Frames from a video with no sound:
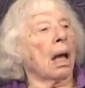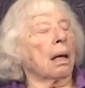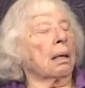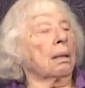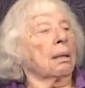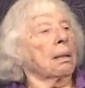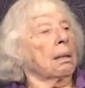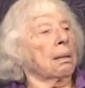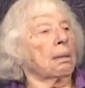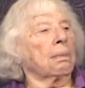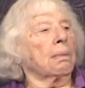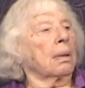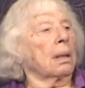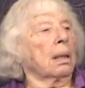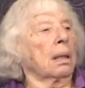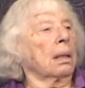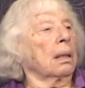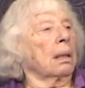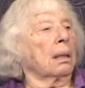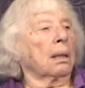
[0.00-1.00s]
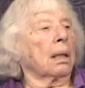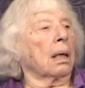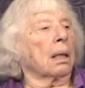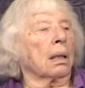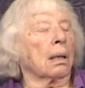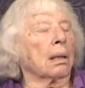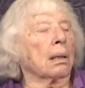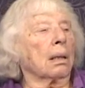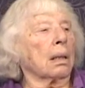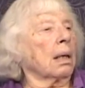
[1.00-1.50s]
And we are
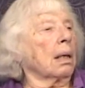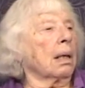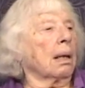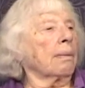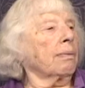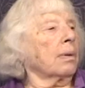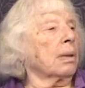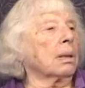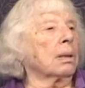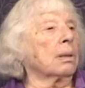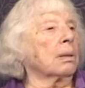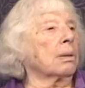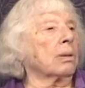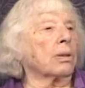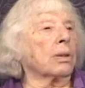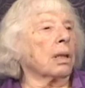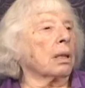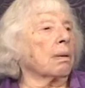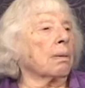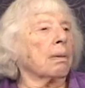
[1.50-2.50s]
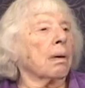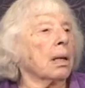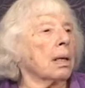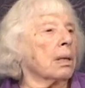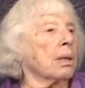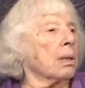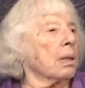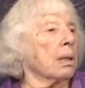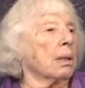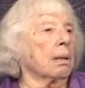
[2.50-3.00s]
going to have a whole
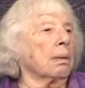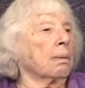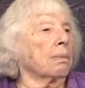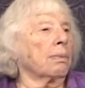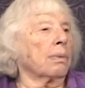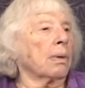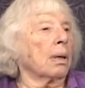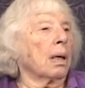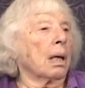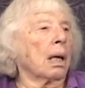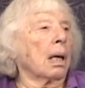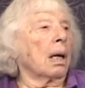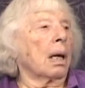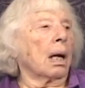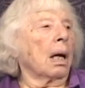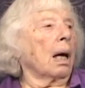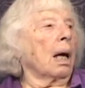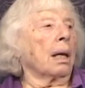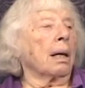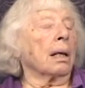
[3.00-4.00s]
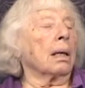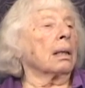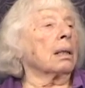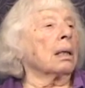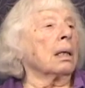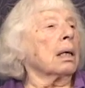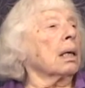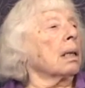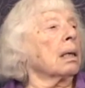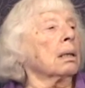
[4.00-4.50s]
generation of, and a
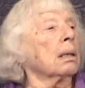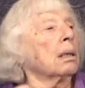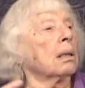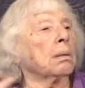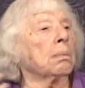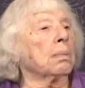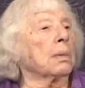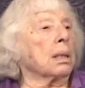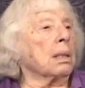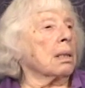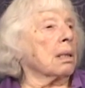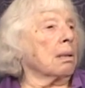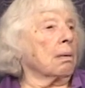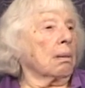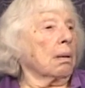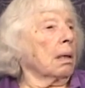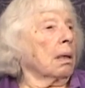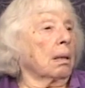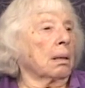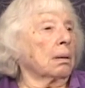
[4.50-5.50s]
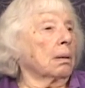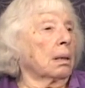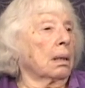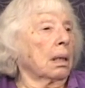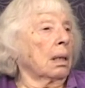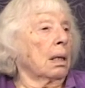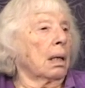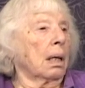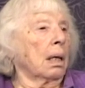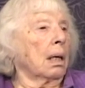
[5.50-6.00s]
lot of the homeless, you know,
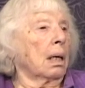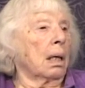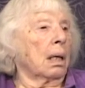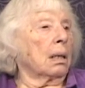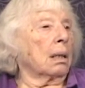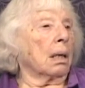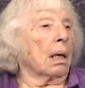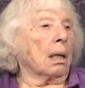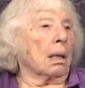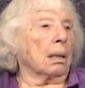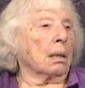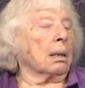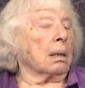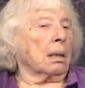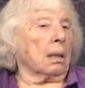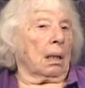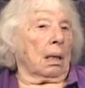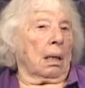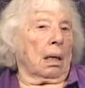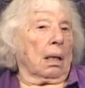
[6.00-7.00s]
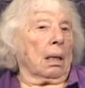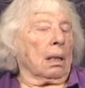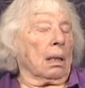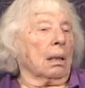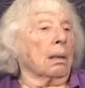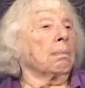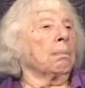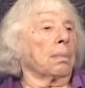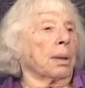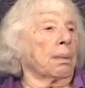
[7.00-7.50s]
not all of
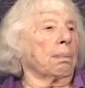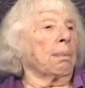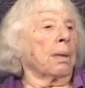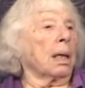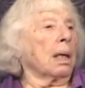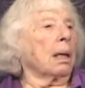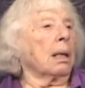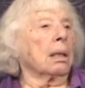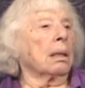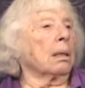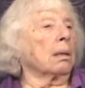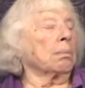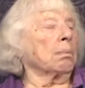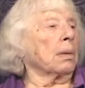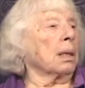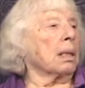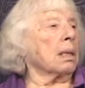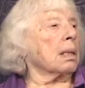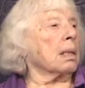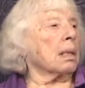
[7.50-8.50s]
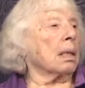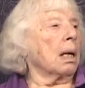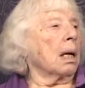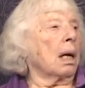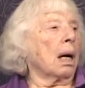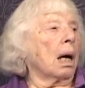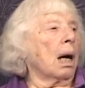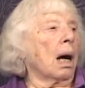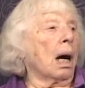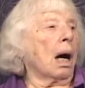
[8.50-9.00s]
them, but many homeless
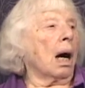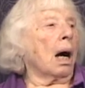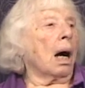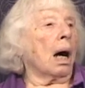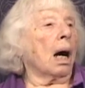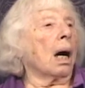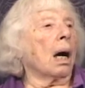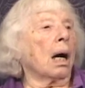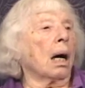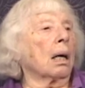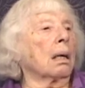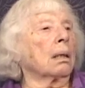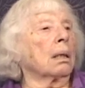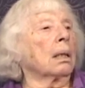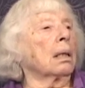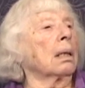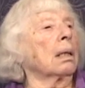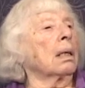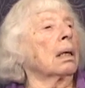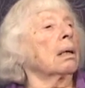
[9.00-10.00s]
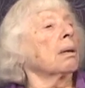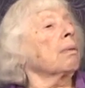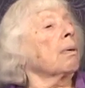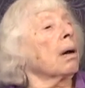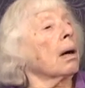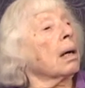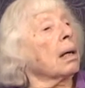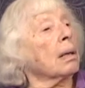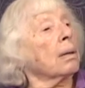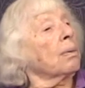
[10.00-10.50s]
are
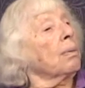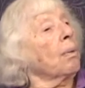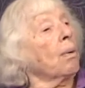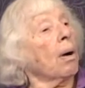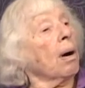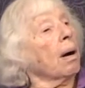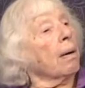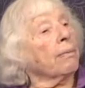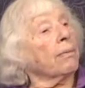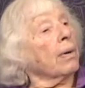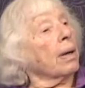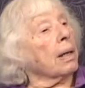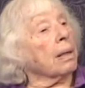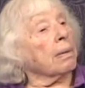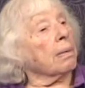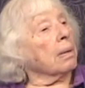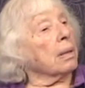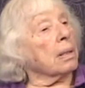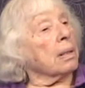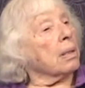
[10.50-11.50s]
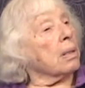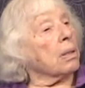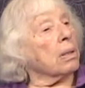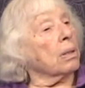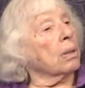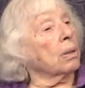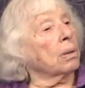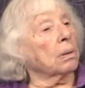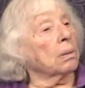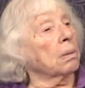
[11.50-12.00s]
Iraq War veterans
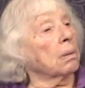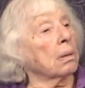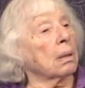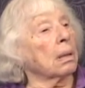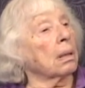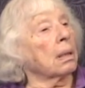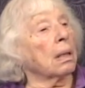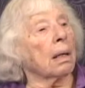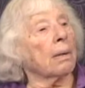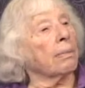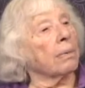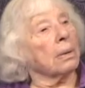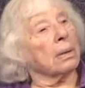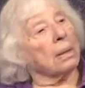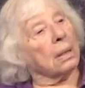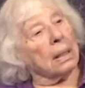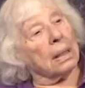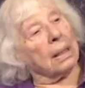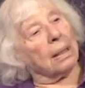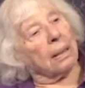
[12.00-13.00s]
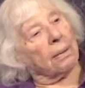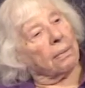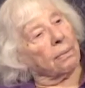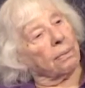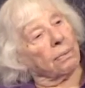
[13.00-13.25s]
who never did